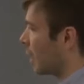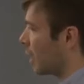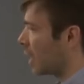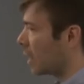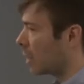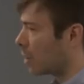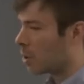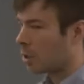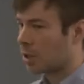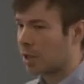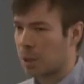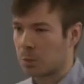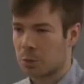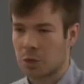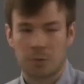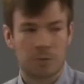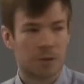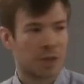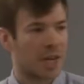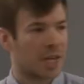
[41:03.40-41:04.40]
then I got them to
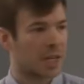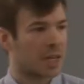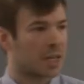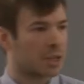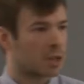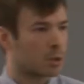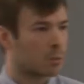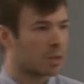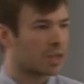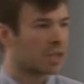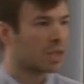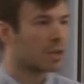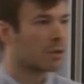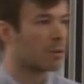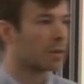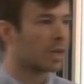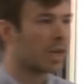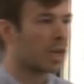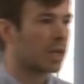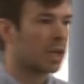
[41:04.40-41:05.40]
relate that to material
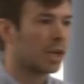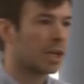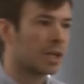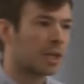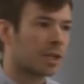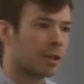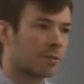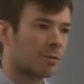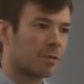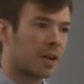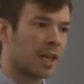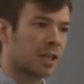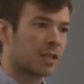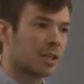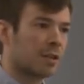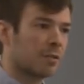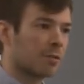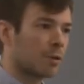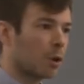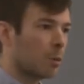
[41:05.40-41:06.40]
they're learning, the fallacy
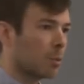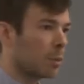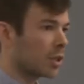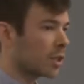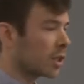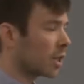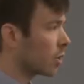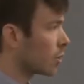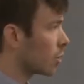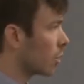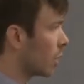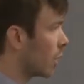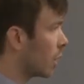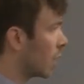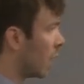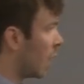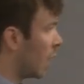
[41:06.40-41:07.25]
of composition,